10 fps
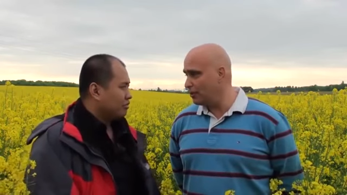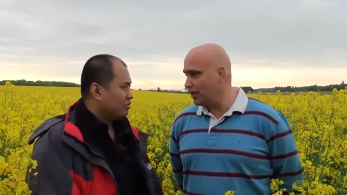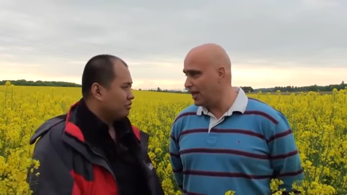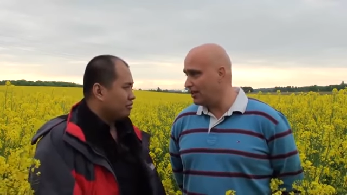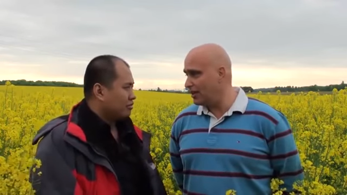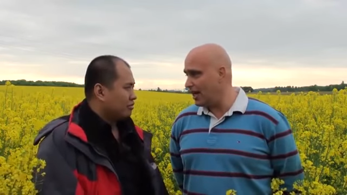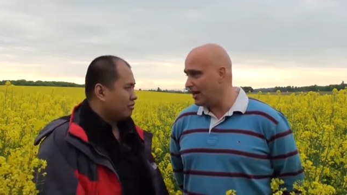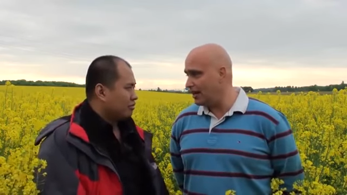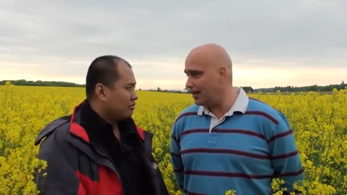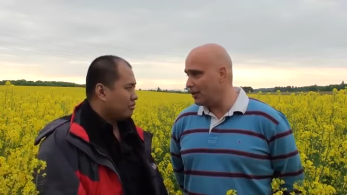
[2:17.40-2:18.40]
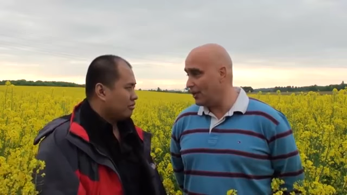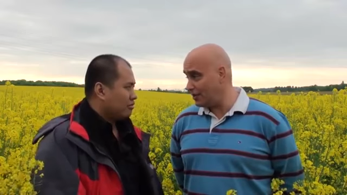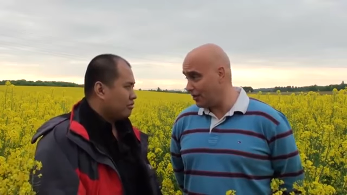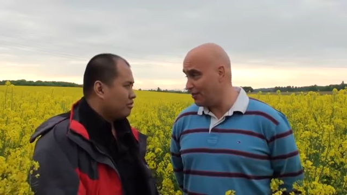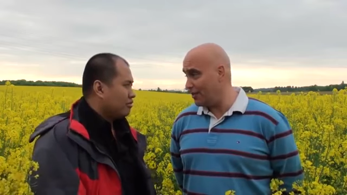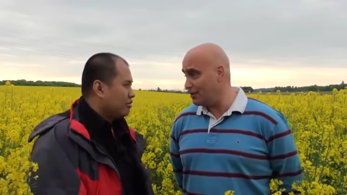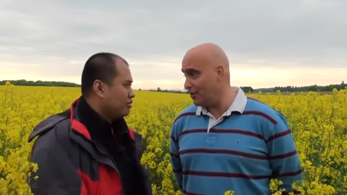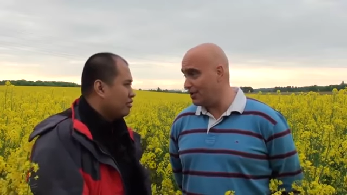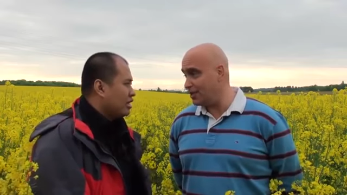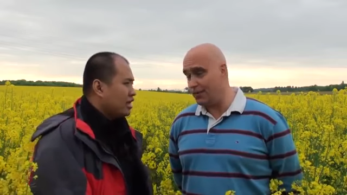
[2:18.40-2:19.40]
Speaker 1: together like uh, Western
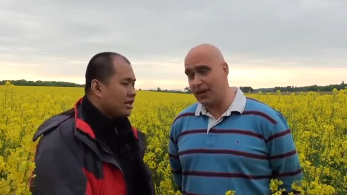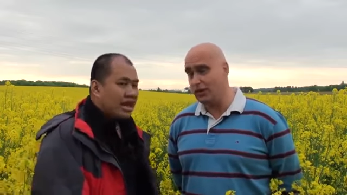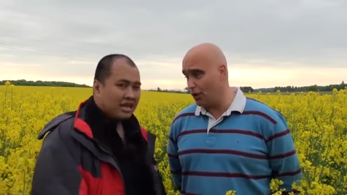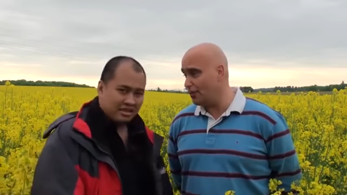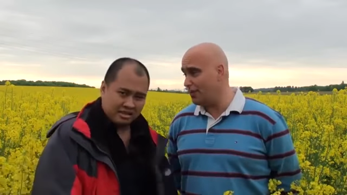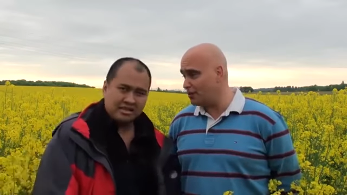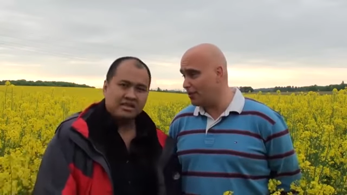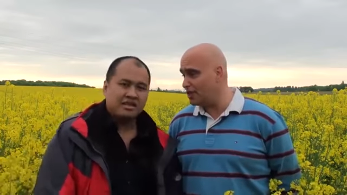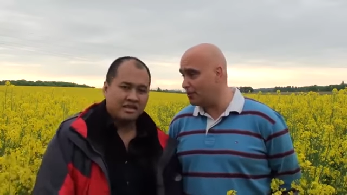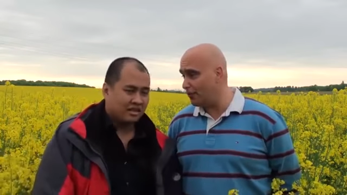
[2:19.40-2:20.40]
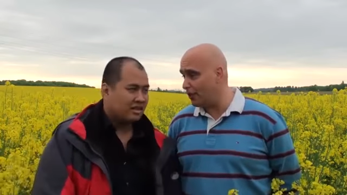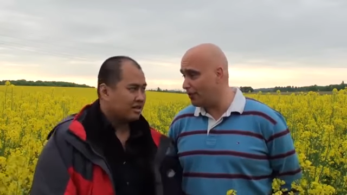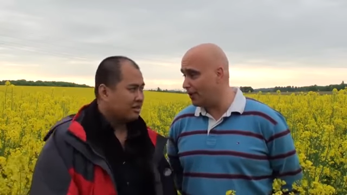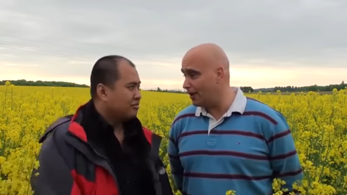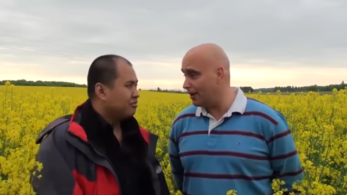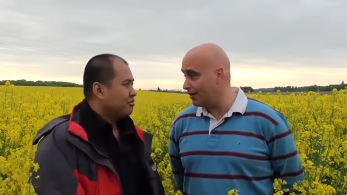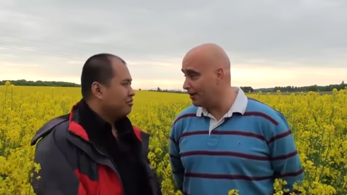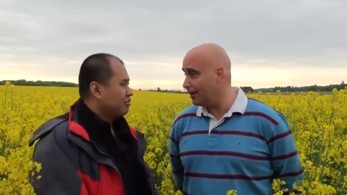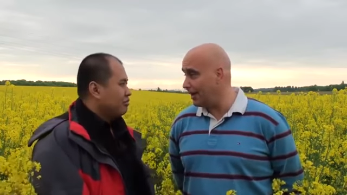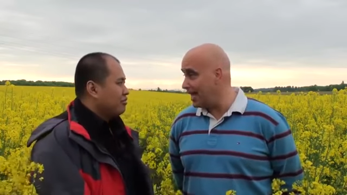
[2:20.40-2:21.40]
mesmerism and yes. your mesmerism from uh,
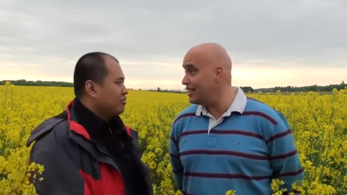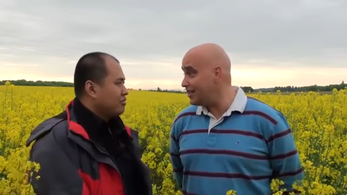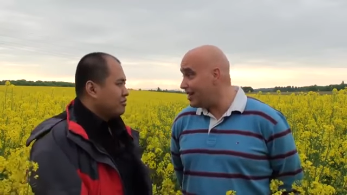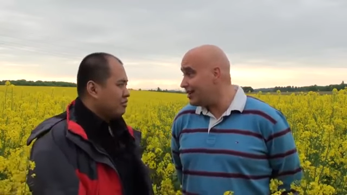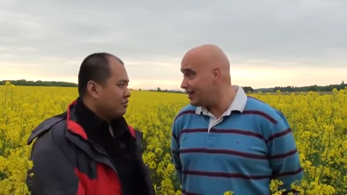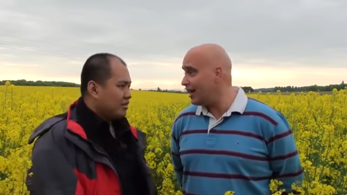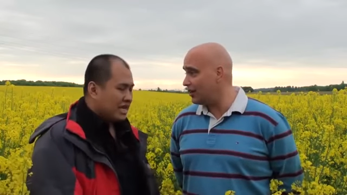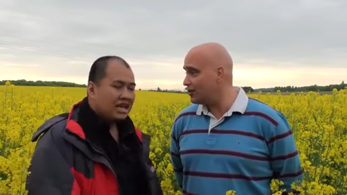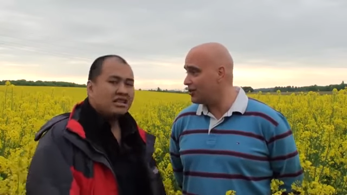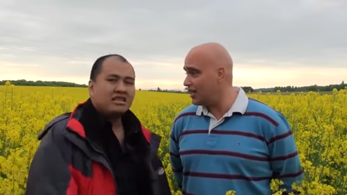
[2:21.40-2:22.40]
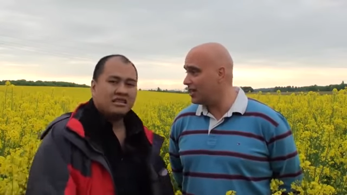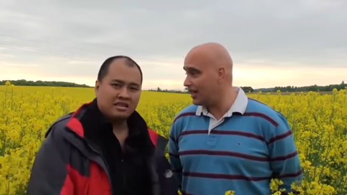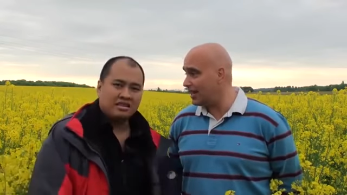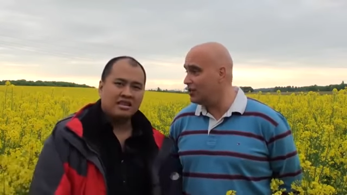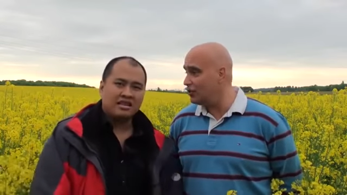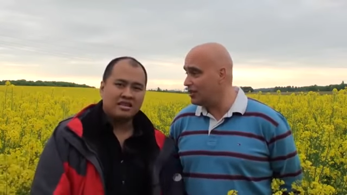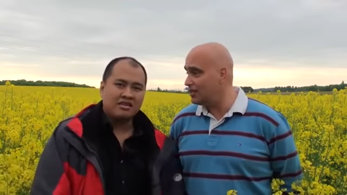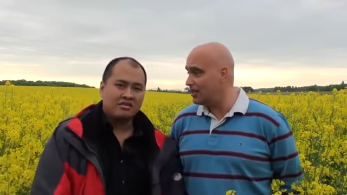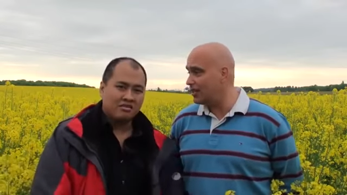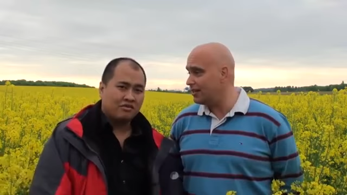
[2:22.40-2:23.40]
Asia, I yes. could say, like
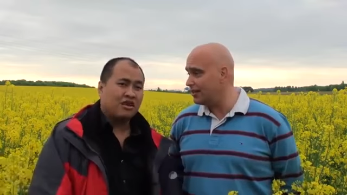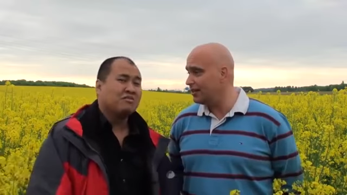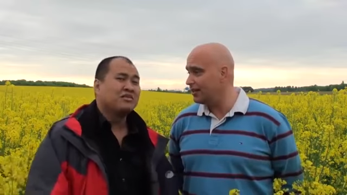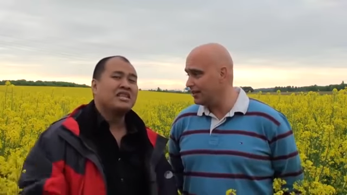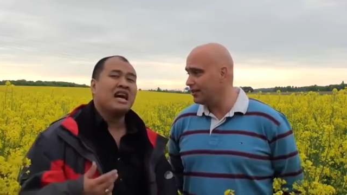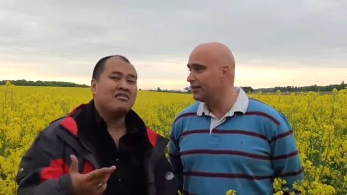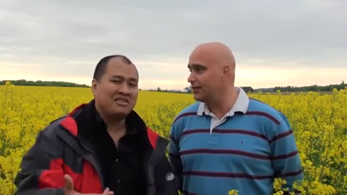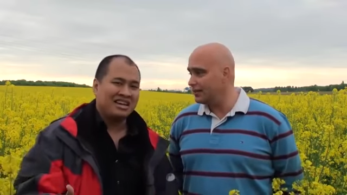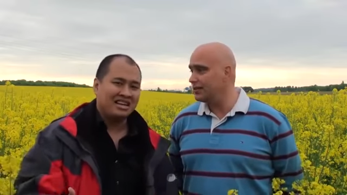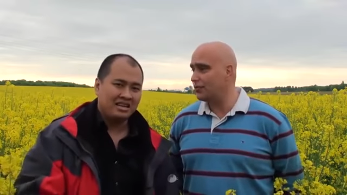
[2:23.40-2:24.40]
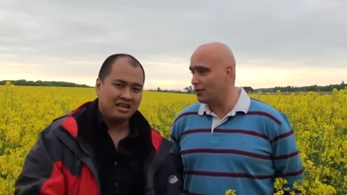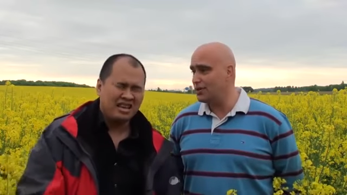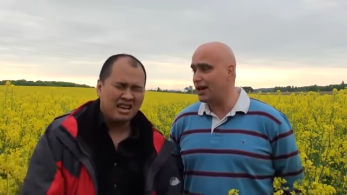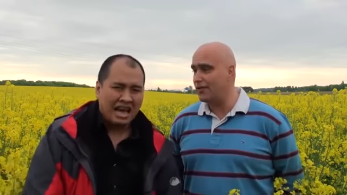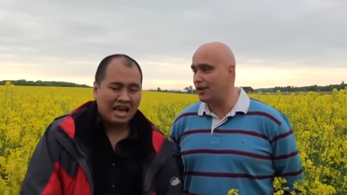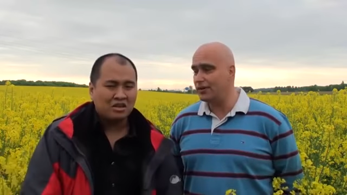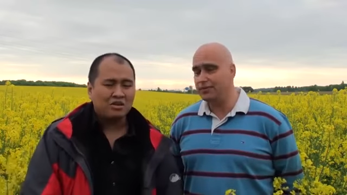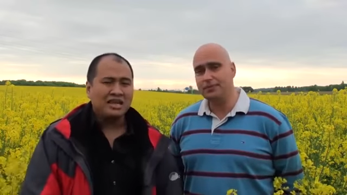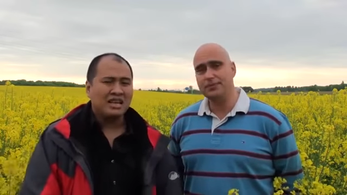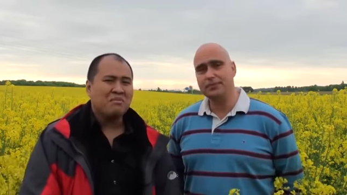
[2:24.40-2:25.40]
Indonesia?
Speaker 2: From Java. From Java.
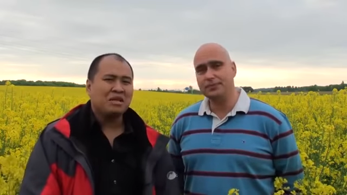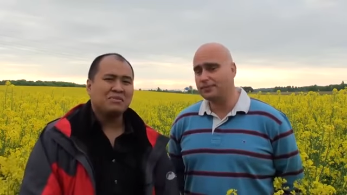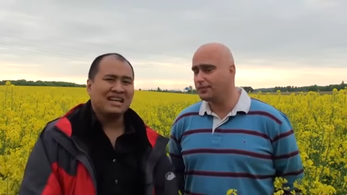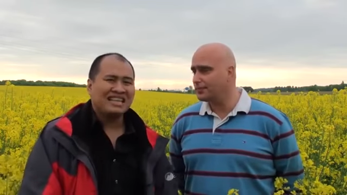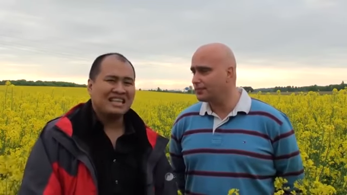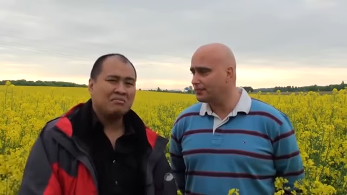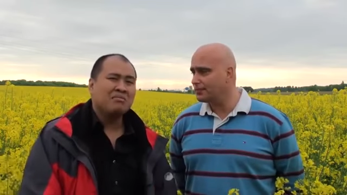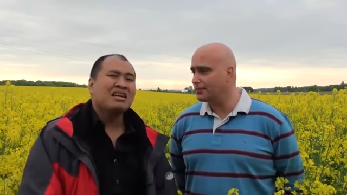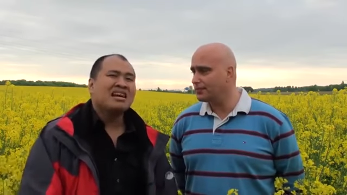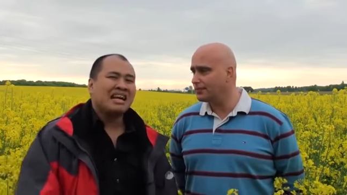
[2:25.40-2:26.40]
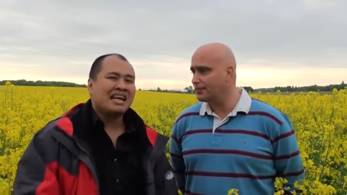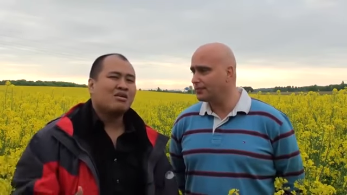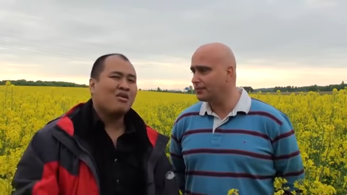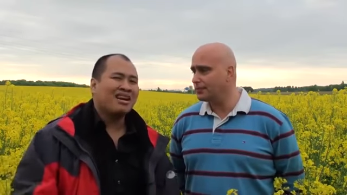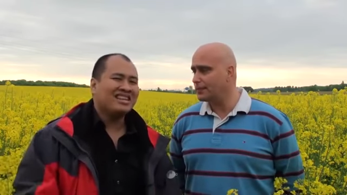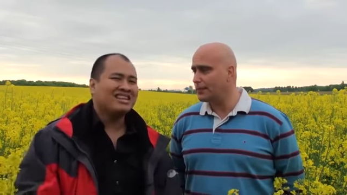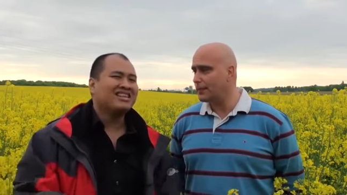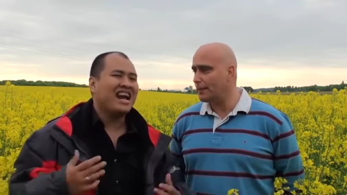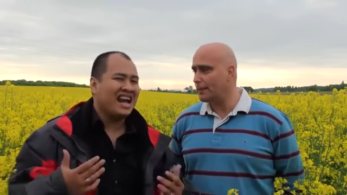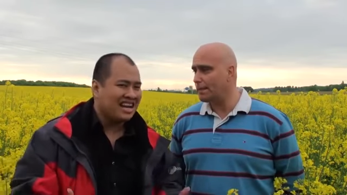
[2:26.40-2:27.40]
Actually, mesmerism
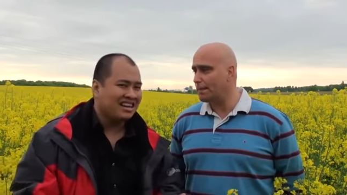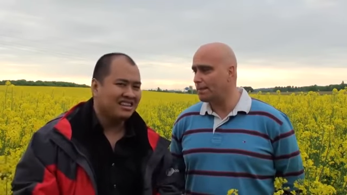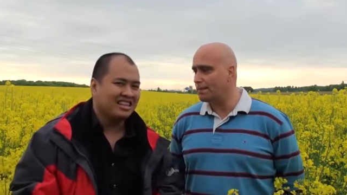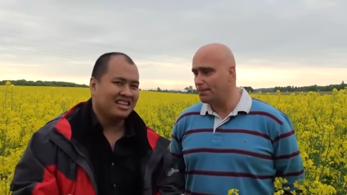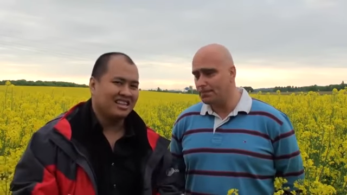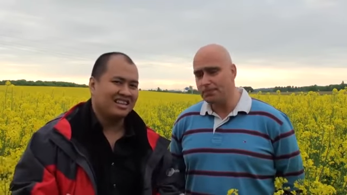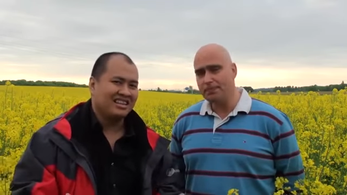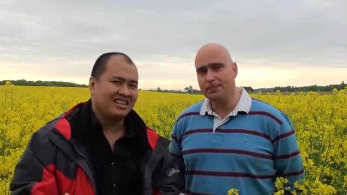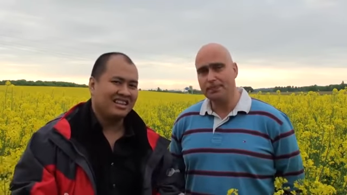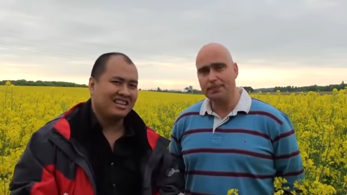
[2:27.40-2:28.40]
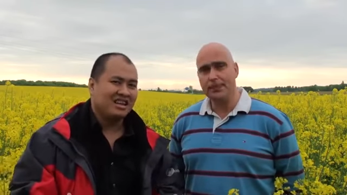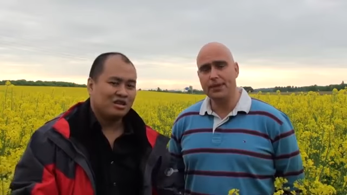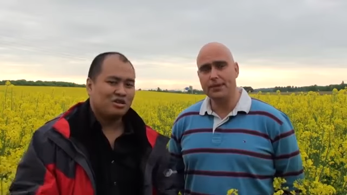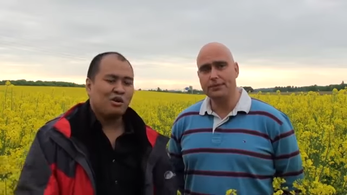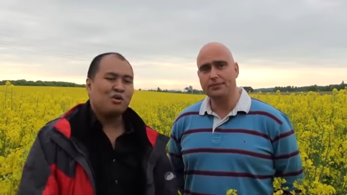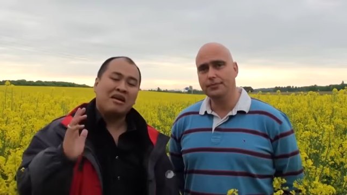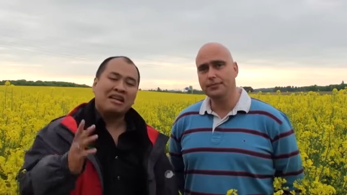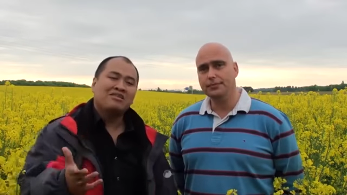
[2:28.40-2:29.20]
require energy. So when